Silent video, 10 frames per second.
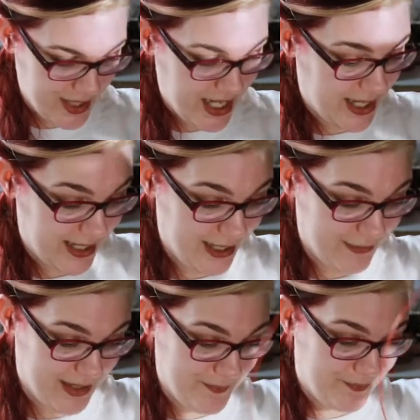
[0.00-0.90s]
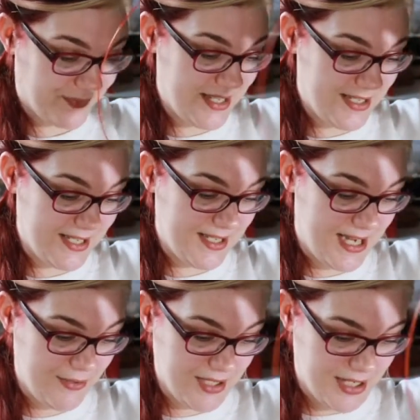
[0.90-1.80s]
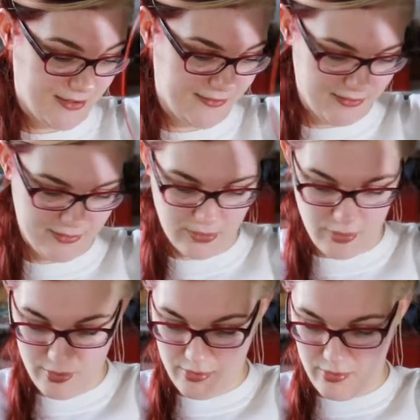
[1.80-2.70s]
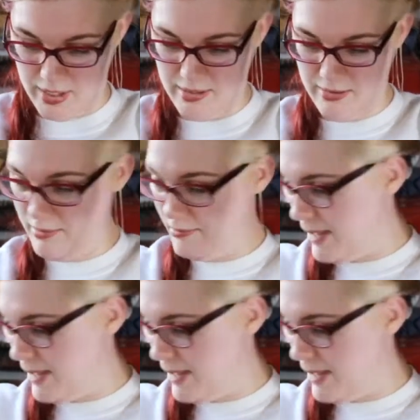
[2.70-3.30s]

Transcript: Anyway, this is out of, oh, my